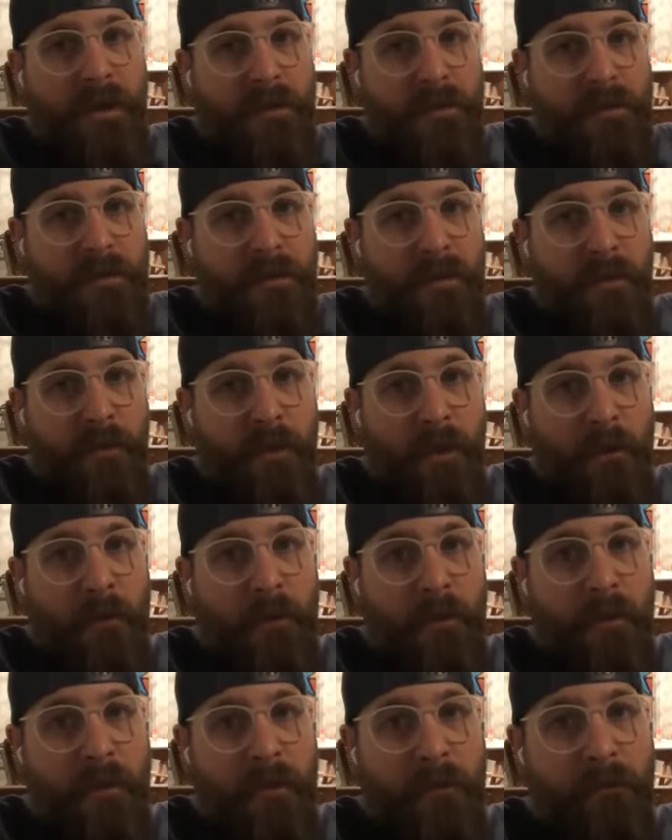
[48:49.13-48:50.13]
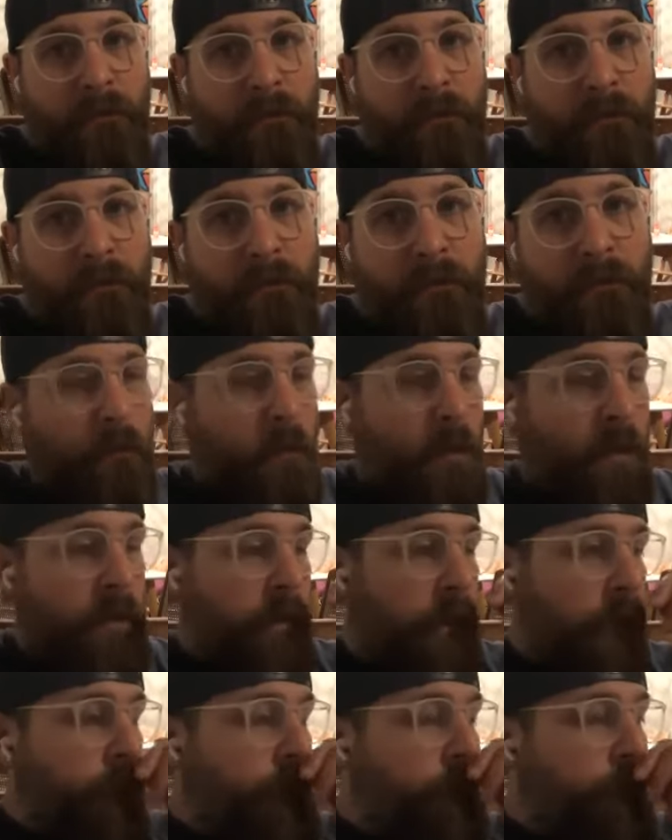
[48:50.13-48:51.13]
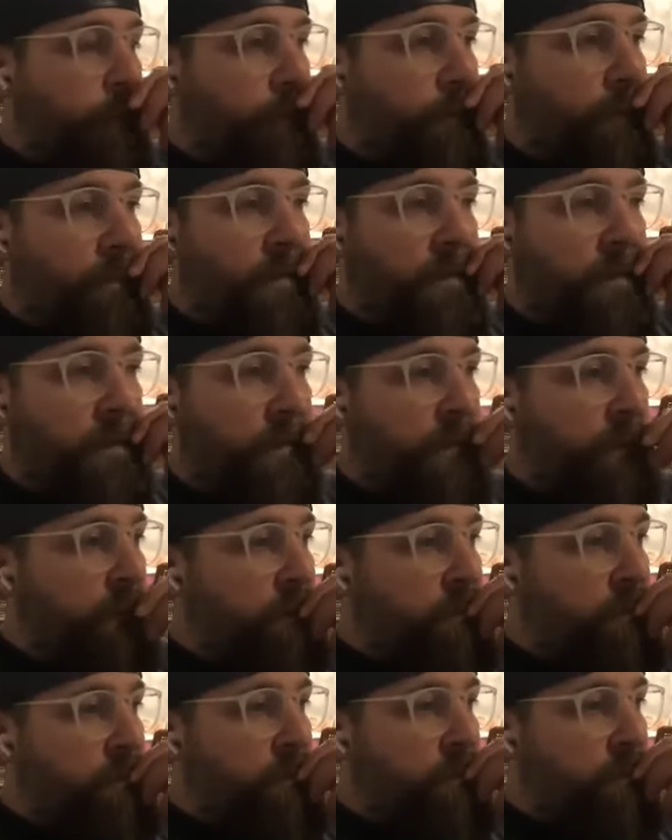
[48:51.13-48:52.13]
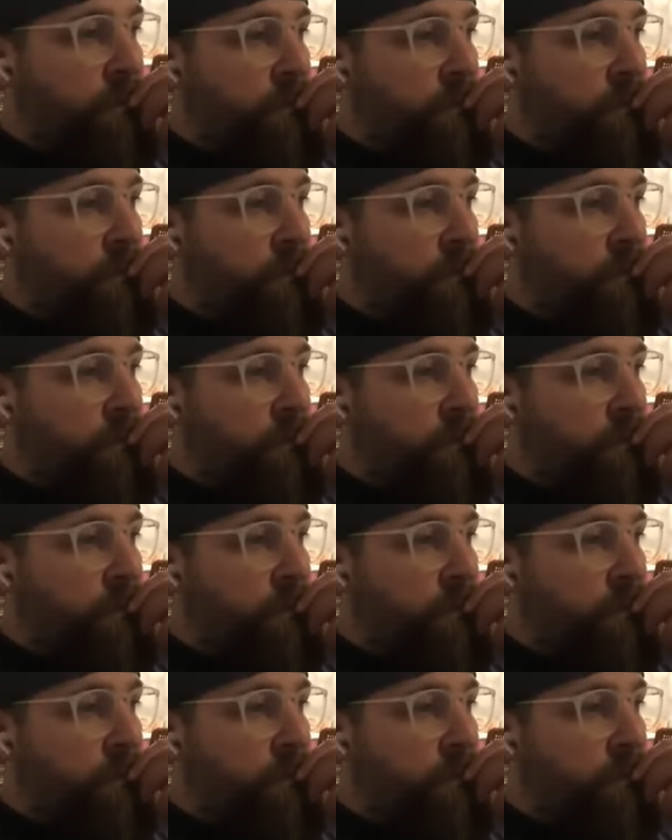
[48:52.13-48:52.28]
Texas Department of Wildlife and